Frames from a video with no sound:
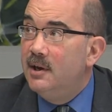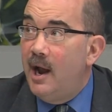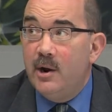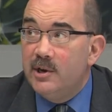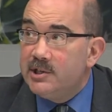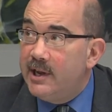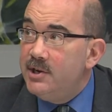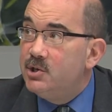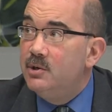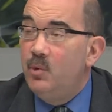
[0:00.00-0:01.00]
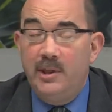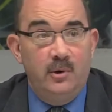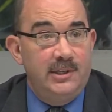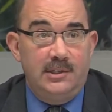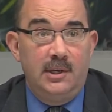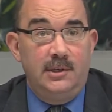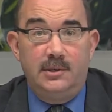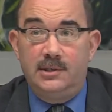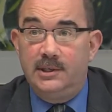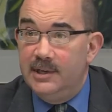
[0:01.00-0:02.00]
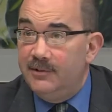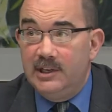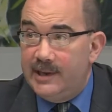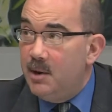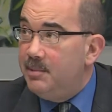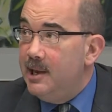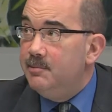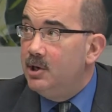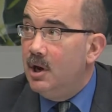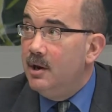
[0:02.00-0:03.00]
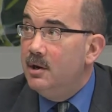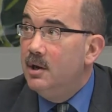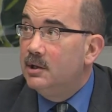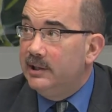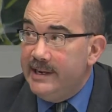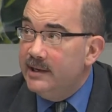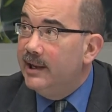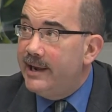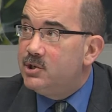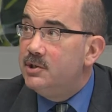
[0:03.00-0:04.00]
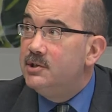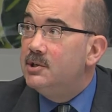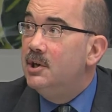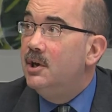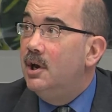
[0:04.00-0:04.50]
higher education, whether it's a significant down payment on clean elections,